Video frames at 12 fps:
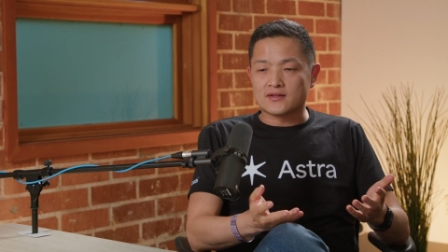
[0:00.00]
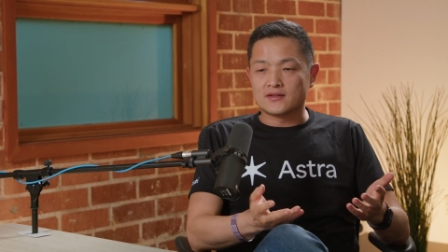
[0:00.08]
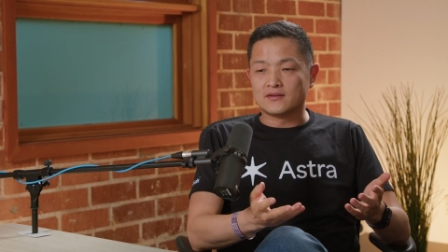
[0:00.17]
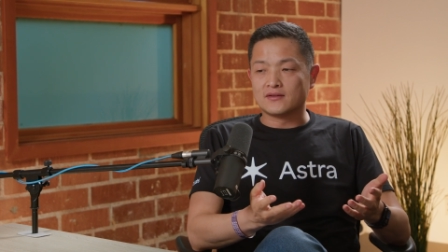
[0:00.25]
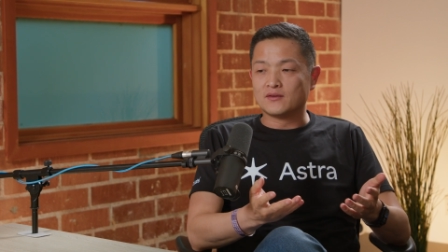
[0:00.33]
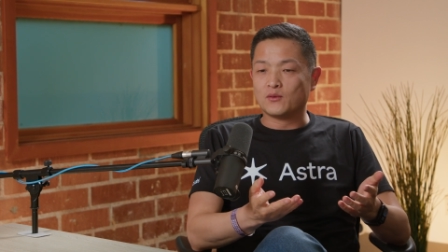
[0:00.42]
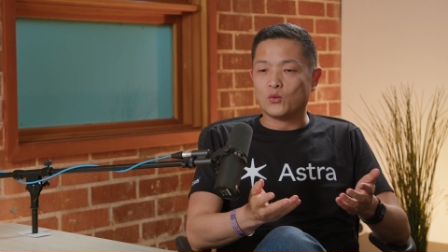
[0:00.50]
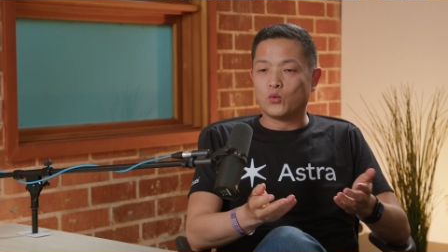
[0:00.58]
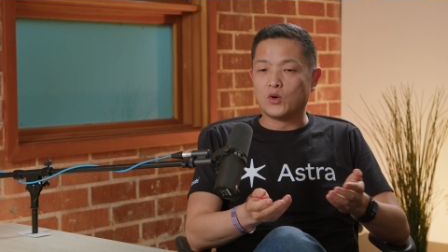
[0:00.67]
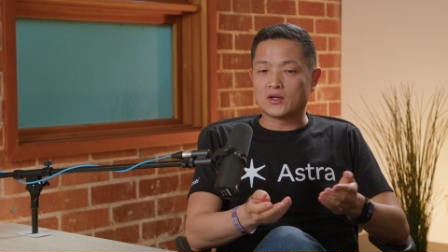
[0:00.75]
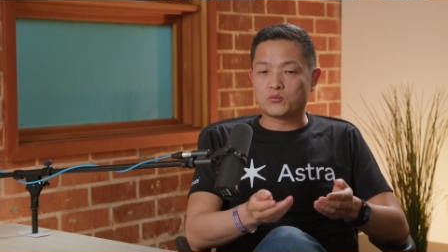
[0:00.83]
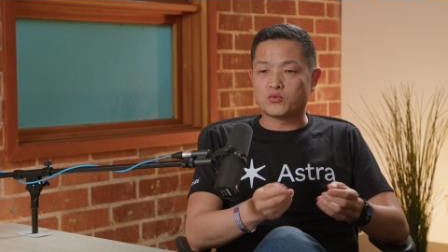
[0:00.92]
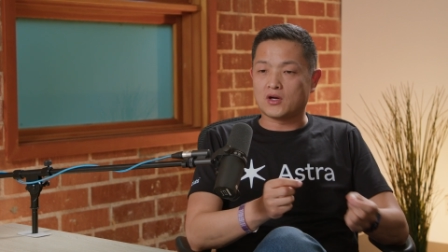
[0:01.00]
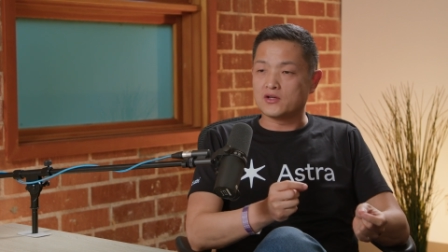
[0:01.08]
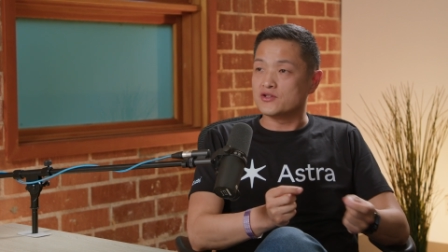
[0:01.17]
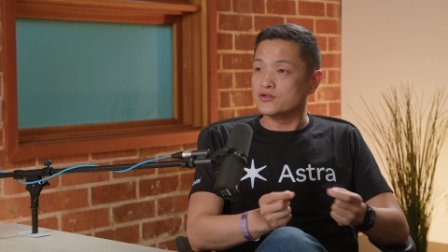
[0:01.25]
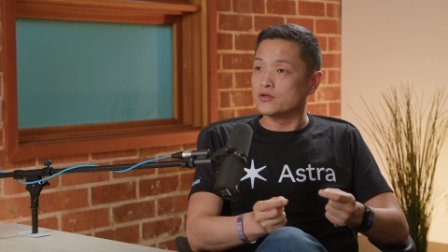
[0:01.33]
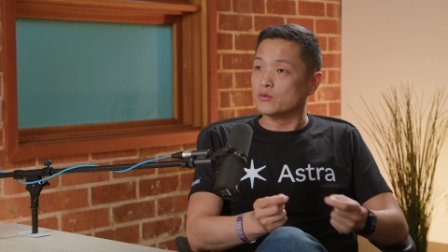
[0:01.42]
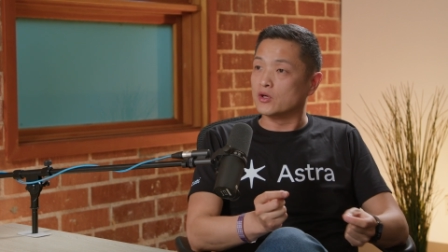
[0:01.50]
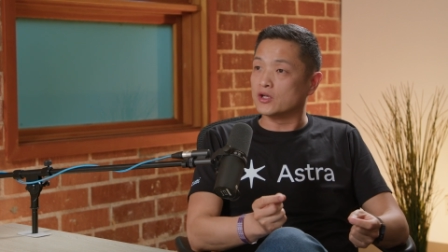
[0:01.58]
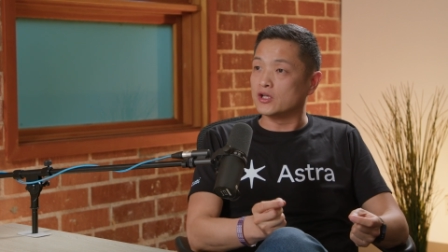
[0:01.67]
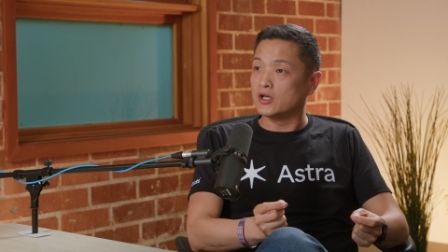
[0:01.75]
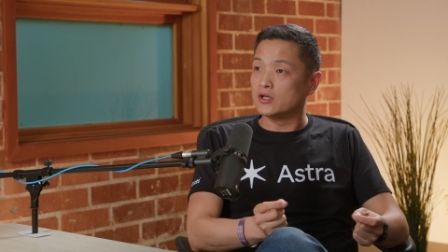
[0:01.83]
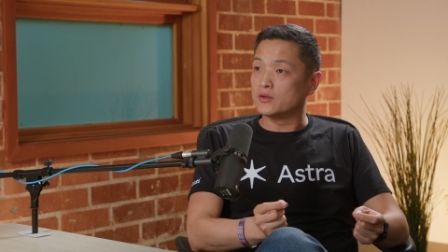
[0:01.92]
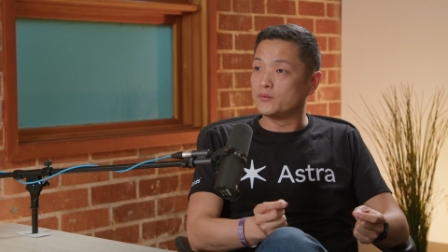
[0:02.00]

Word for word: on what project you're working on.